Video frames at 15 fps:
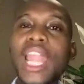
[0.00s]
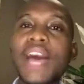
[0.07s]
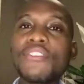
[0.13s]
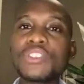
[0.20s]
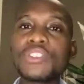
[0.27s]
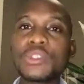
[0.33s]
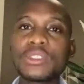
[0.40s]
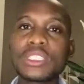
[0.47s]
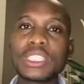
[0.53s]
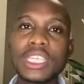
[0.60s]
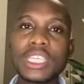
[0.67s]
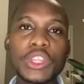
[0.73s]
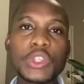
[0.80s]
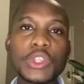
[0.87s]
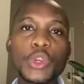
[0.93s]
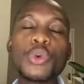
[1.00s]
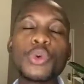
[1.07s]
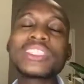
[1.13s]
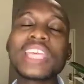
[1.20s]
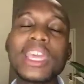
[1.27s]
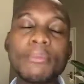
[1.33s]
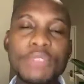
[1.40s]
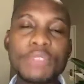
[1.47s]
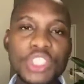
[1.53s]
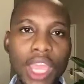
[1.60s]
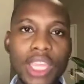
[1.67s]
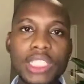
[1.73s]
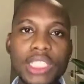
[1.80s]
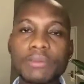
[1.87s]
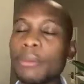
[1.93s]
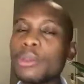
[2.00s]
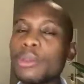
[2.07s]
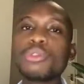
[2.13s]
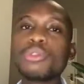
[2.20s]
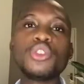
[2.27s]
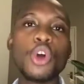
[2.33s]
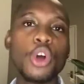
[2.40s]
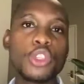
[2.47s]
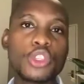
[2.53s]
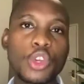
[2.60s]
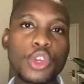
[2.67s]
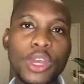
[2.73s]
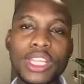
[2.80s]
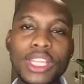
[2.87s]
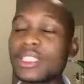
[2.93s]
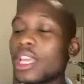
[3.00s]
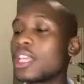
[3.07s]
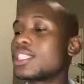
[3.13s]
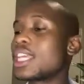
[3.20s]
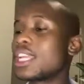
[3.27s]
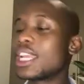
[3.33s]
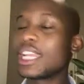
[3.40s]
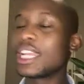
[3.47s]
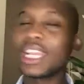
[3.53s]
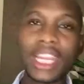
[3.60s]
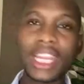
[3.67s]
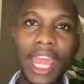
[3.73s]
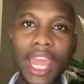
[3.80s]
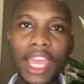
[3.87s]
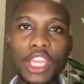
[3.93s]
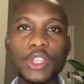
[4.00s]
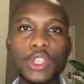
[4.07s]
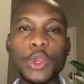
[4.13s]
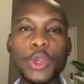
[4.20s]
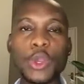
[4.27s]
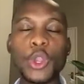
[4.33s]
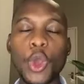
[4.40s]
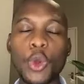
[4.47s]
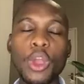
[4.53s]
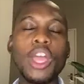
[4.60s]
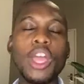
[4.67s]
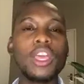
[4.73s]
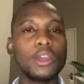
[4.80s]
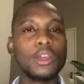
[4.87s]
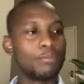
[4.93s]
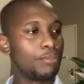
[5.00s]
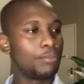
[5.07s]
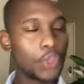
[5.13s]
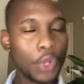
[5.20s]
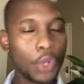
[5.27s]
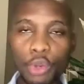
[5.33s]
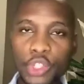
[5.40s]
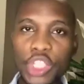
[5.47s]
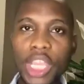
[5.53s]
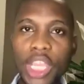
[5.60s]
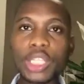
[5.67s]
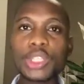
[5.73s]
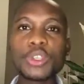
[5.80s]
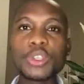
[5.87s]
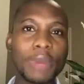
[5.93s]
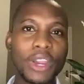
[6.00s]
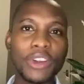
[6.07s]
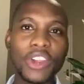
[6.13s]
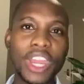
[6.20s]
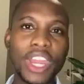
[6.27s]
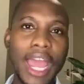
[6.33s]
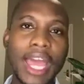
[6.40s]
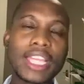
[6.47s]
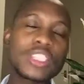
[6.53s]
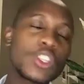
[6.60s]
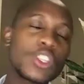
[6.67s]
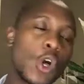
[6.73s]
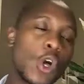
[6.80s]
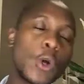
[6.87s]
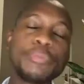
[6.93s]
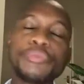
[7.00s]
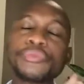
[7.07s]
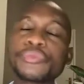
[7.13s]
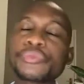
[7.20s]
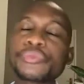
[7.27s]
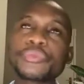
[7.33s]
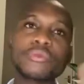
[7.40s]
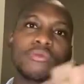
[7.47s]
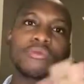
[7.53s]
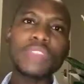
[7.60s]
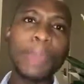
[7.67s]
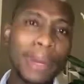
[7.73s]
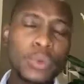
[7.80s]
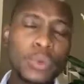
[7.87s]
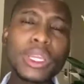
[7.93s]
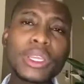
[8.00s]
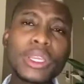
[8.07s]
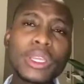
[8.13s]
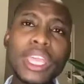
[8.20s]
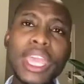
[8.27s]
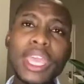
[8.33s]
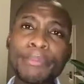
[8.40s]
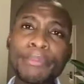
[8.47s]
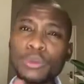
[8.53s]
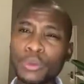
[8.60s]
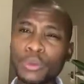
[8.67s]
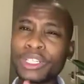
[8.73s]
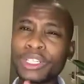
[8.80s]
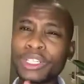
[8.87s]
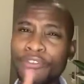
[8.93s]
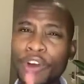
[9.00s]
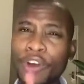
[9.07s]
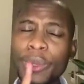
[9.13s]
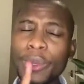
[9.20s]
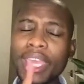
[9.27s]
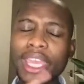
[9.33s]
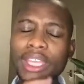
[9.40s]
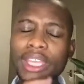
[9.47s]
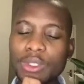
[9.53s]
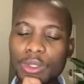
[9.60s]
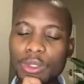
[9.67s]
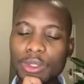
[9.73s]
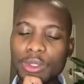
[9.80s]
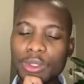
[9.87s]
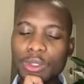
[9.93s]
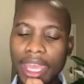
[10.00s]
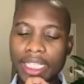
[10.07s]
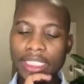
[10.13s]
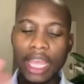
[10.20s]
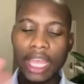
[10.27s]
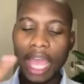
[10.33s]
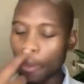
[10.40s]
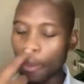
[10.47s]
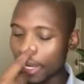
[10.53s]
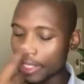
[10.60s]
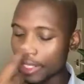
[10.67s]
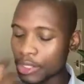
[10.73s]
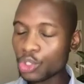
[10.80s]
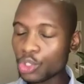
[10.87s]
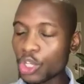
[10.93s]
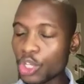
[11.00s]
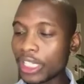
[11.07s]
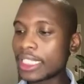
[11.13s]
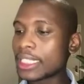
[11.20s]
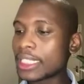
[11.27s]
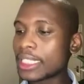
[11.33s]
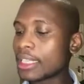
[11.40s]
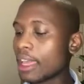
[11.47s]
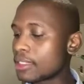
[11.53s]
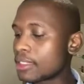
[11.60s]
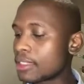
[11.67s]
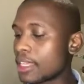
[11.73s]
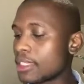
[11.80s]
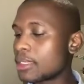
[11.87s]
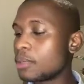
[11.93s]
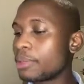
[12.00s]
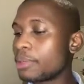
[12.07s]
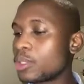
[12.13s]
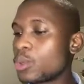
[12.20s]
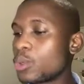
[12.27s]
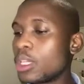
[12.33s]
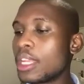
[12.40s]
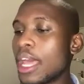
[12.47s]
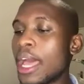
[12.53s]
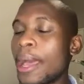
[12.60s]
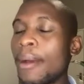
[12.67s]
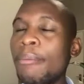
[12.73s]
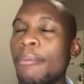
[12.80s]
I would love to see her throw same shade maybe to Jojo and say da da da da da, throw shade to Maria. So, okay, before we get to that, I want us to shortly discuss that scene between